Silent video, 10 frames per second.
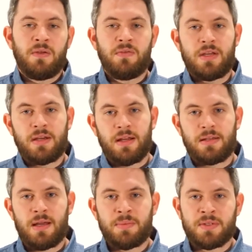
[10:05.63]
We can
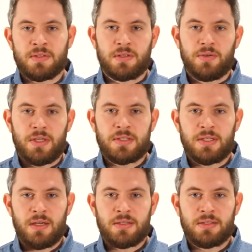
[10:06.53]
adapt the grid
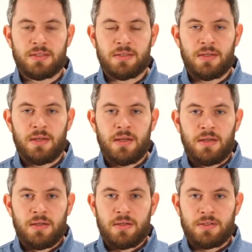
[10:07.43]
size
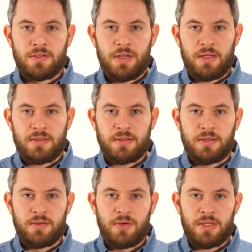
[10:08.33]
so that the
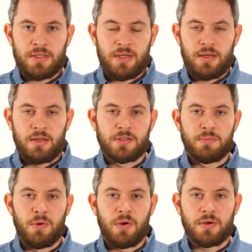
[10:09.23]
grids are getting
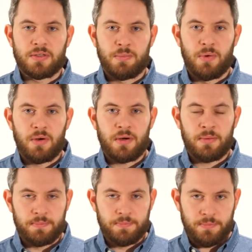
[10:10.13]
smaller and smaller
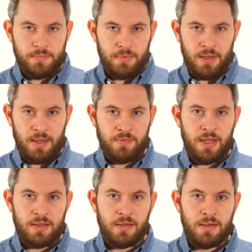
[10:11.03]
and we're
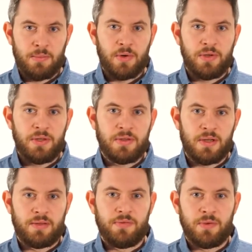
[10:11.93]
getting a more
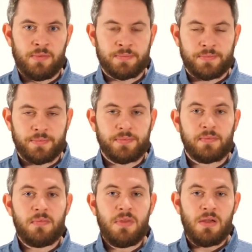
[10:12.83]
detailed view.
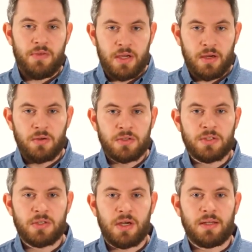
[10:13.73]
We can
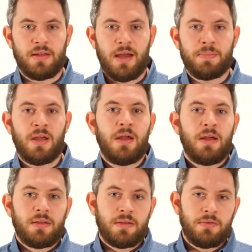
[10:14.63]
also adapt
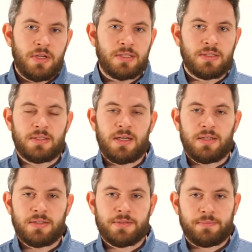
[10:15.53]
the Rixel
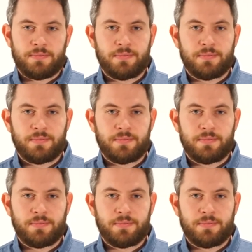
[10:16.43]
size.